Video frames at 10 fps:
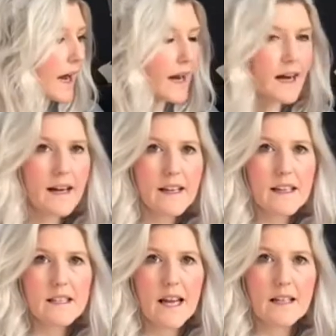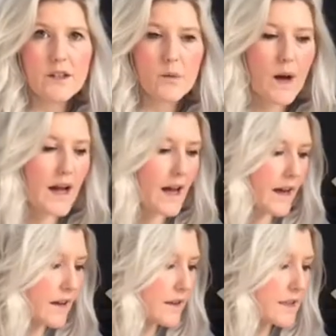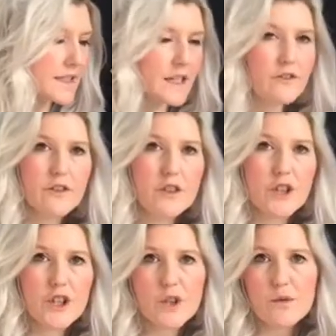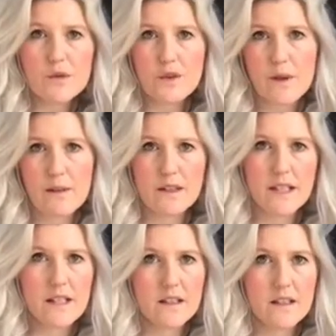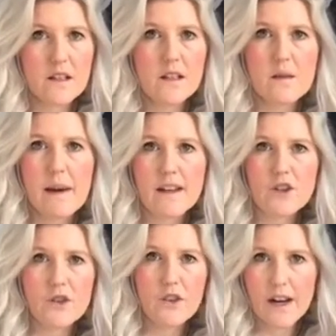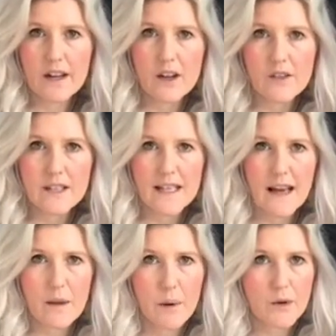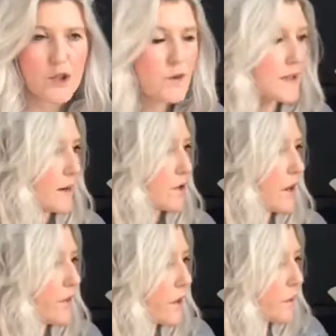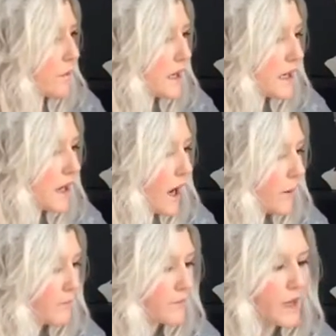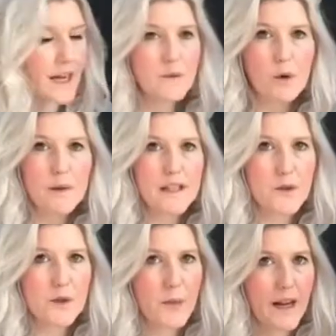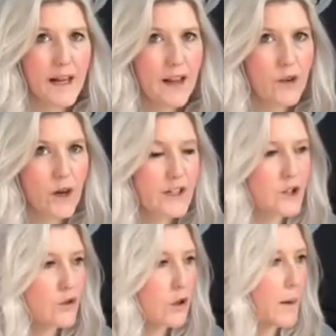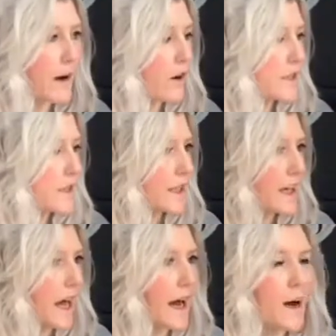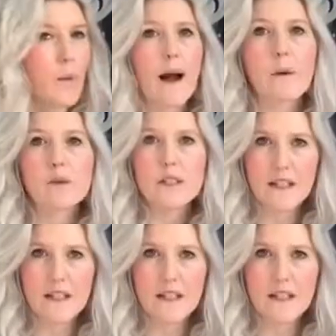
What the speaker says: I tend to wear different shoes throughout the seasons to make sure that I can obviously get the most use out of them. As we're coming into spring, I thought I'd talk about obviously how I would